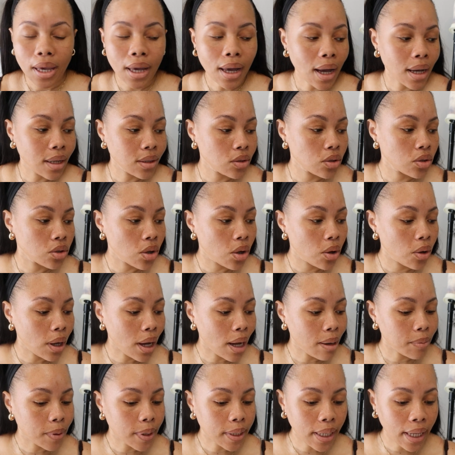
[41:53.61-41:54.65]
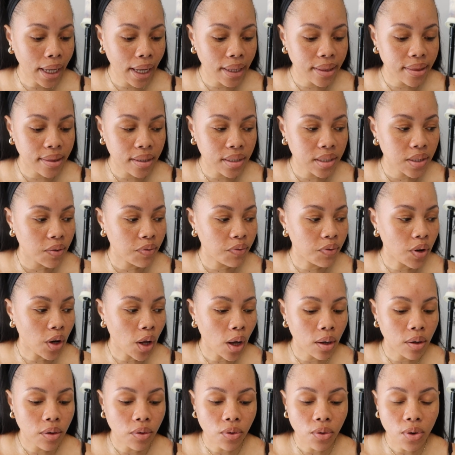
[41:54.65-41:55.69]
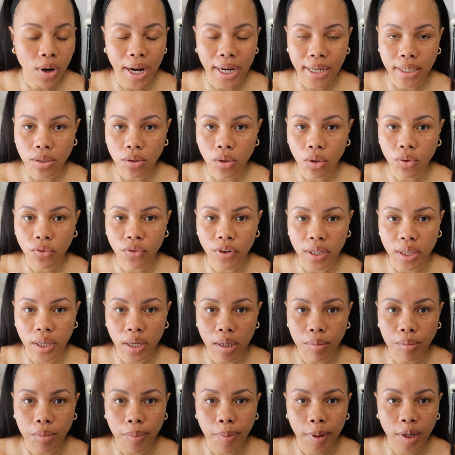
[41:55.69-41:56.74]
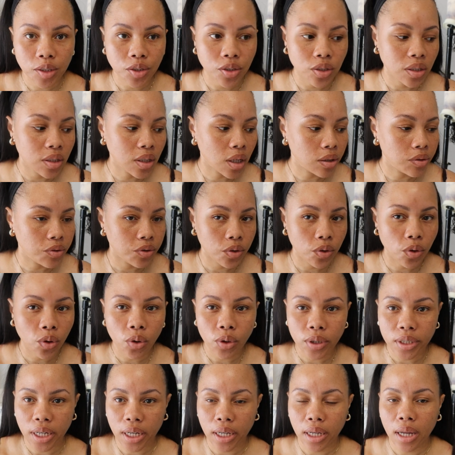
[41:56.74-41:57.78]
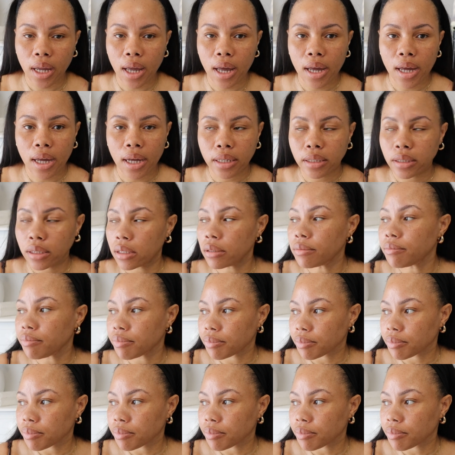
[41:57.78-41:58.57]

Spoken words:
Guys, so I'm gonna end this vlog right over here. I'm about to start recording and